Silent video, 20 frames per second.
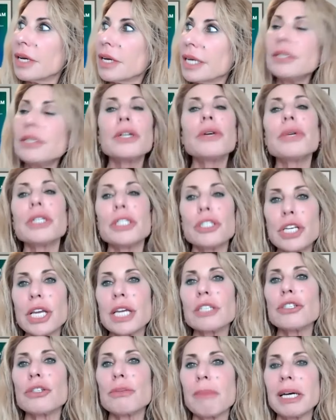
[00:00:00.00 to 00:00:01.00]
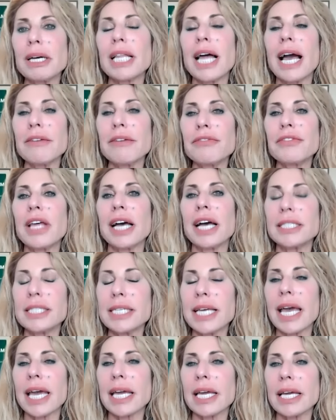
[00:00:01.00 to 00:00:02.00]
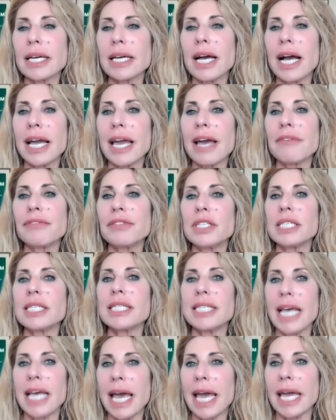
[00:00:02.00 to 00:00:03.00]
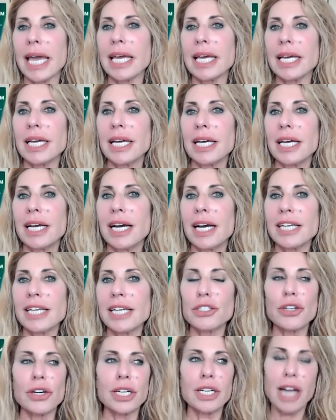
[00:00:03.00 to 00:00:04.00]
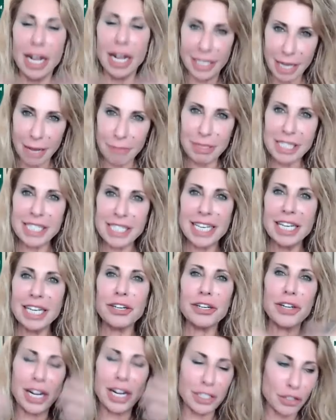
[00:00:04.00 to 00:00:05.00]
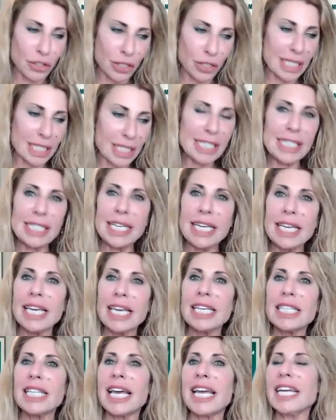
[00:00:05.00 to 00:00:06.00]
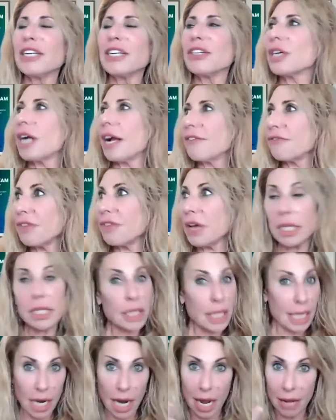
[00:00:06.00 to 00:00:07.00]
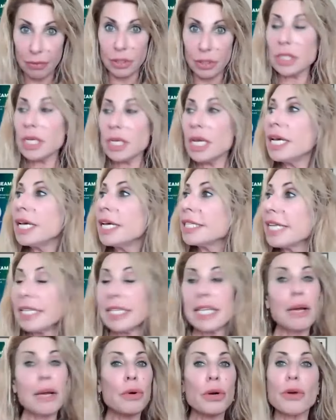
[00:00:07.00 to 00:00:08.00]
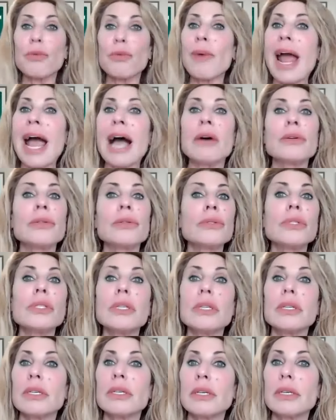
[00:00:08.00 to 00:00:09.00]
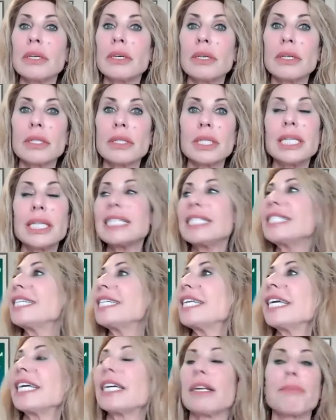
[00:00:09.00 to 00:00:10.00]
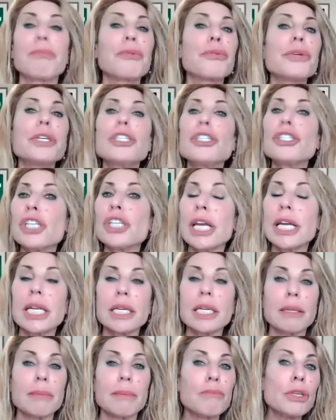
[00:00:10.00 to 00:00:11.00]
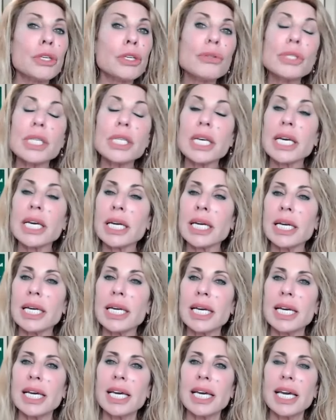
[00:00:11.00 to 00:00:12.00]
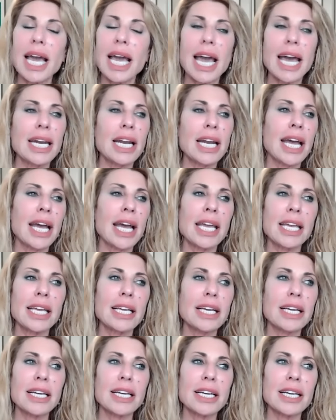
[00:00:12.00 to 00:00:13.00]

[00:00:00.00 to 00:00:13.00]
i don't know it changed my life that day i have to say i started I, i'm a singer i started singing later i felt that i was that they were around listening and appreciating the music and i